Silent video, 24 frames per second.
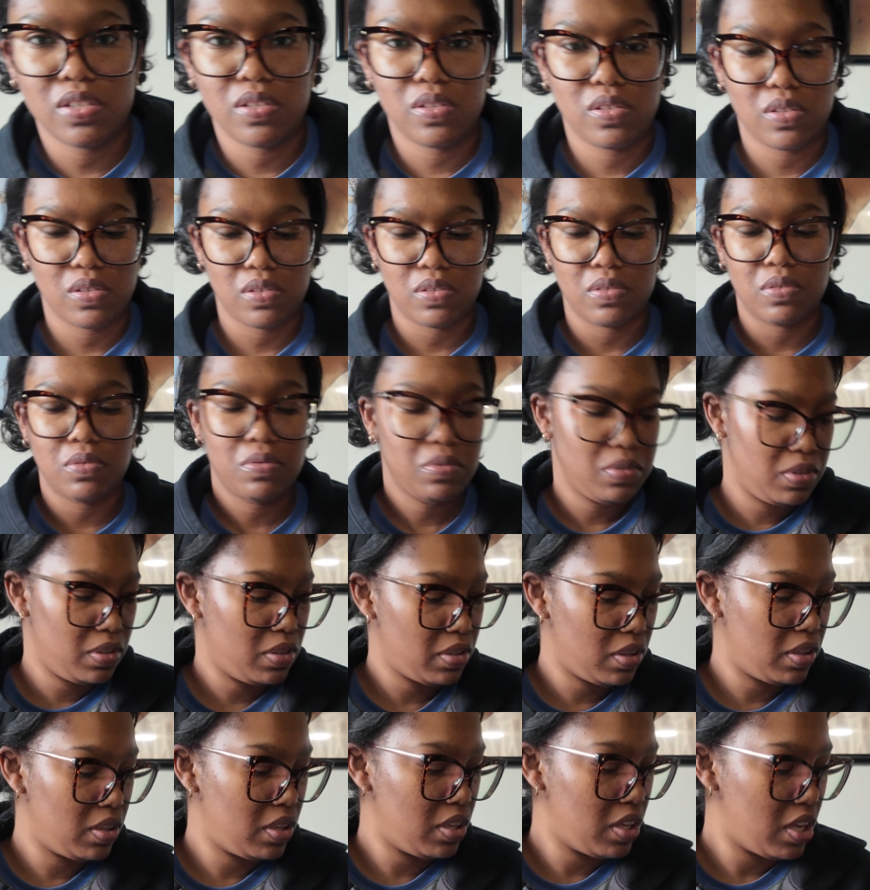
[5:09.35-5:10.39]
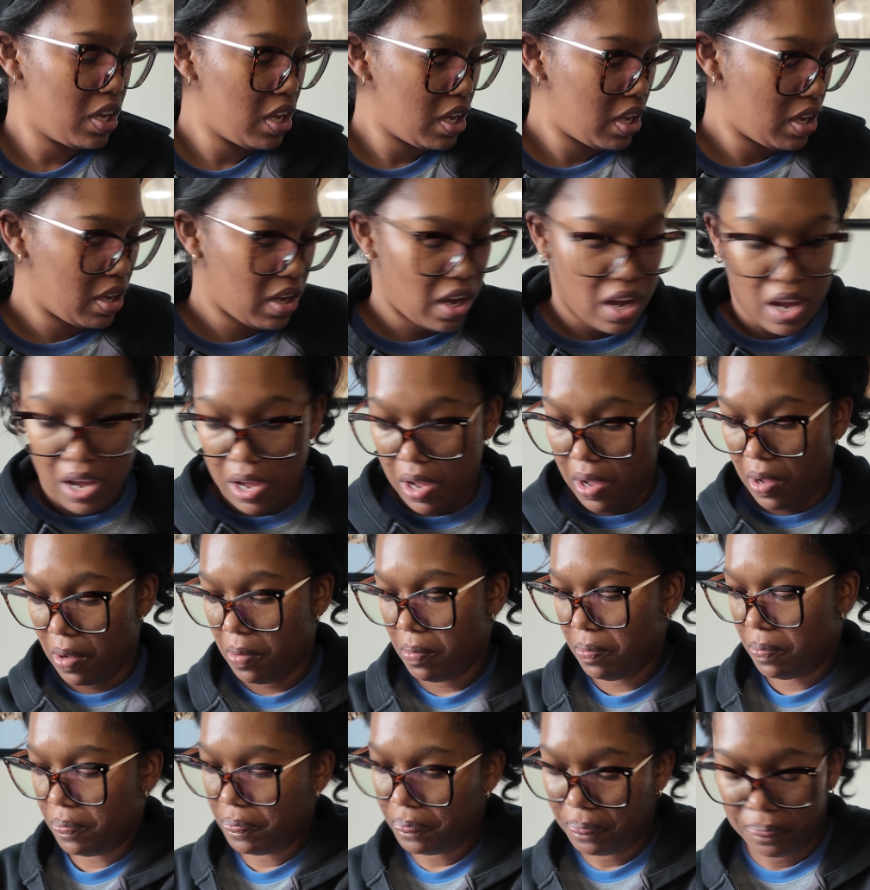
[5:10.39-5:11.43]
do.
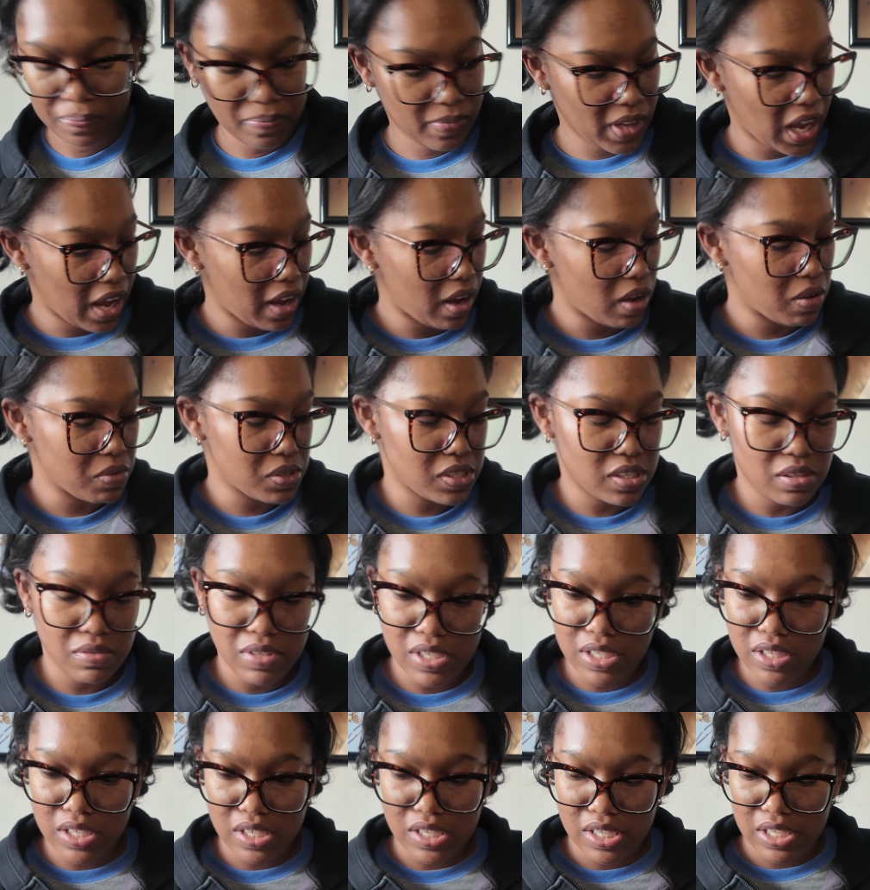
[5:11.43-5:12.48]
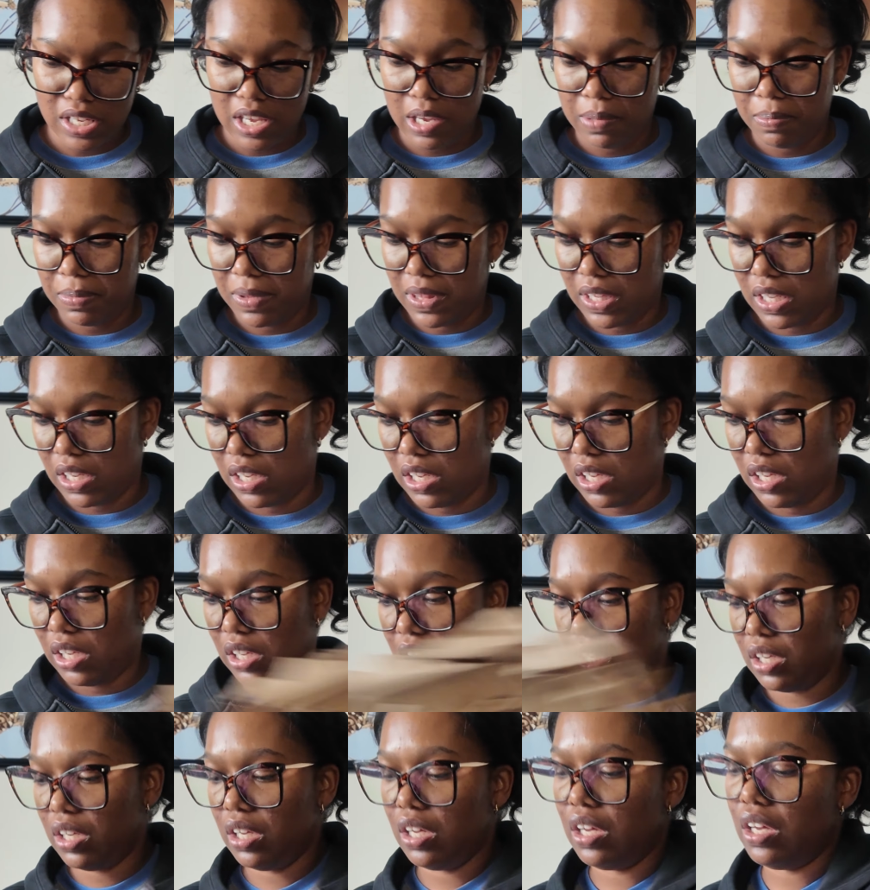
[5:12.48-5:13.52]
I also did the same
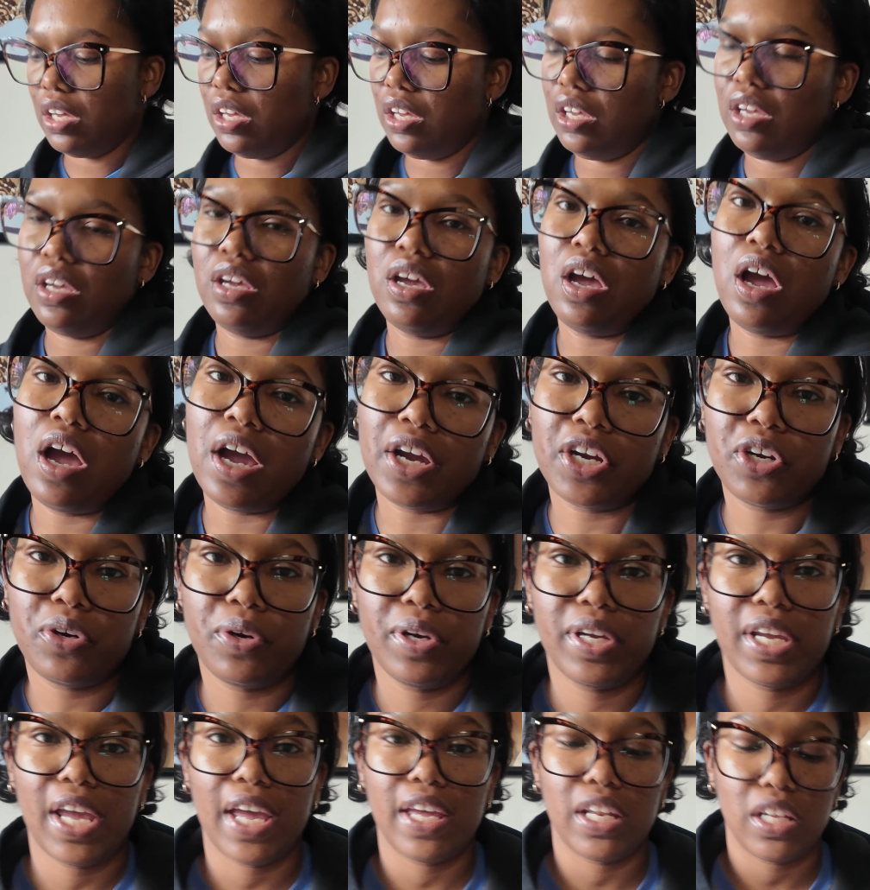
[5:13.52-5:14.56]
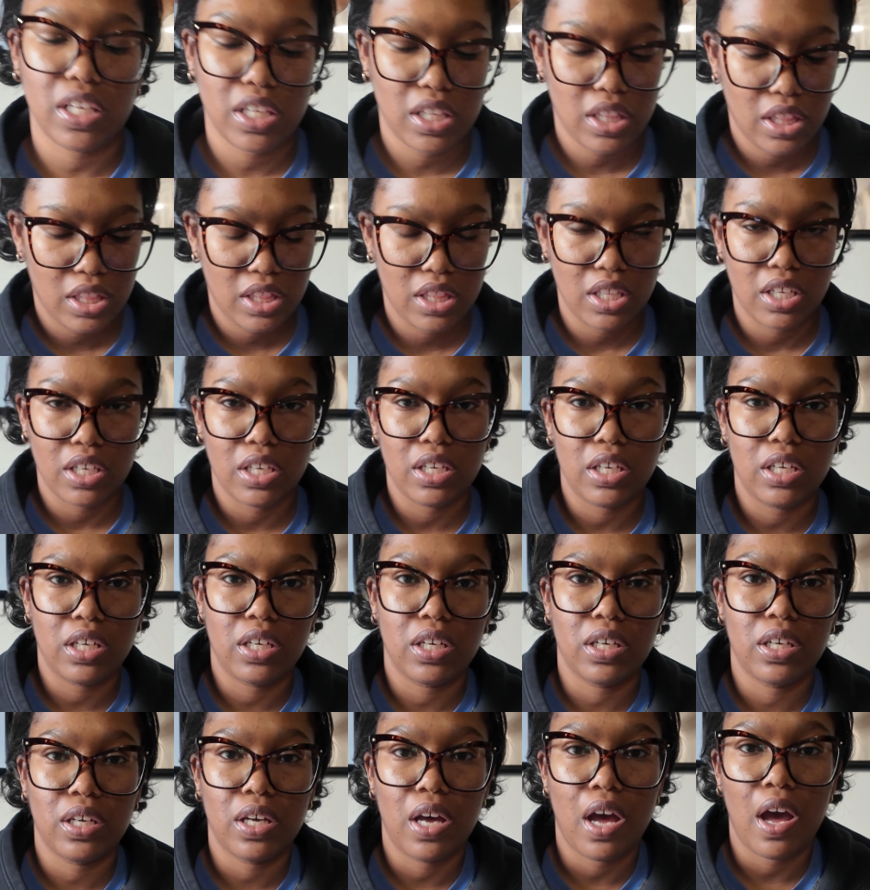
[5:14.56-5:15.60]
thing. I created
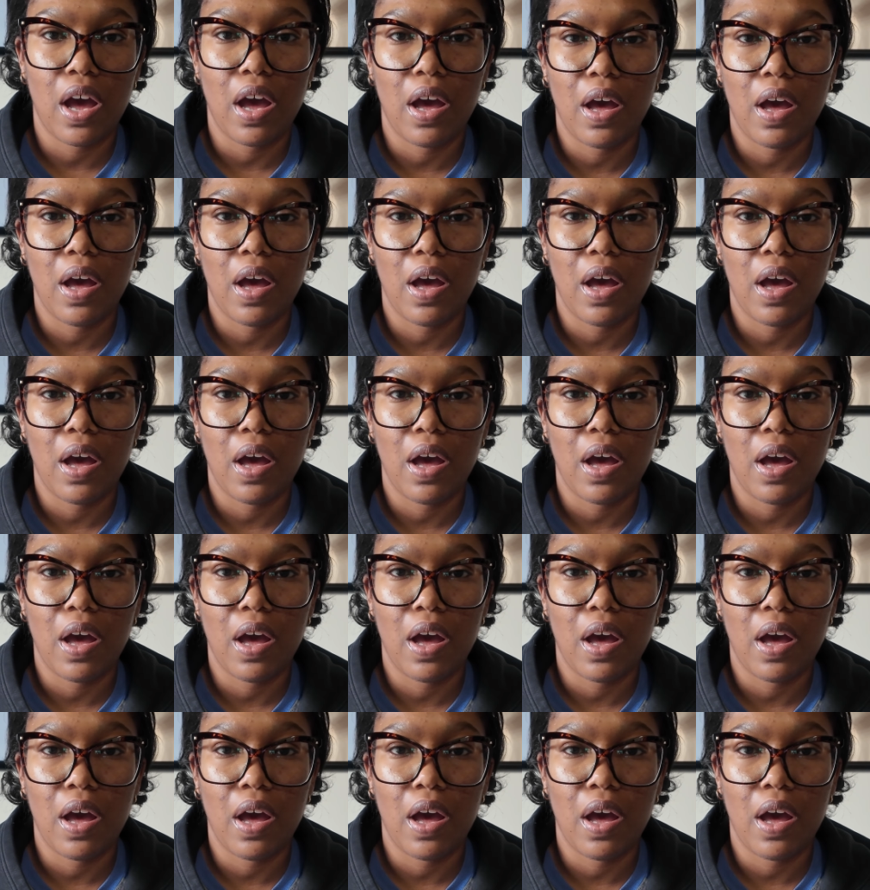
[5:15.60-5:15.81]
the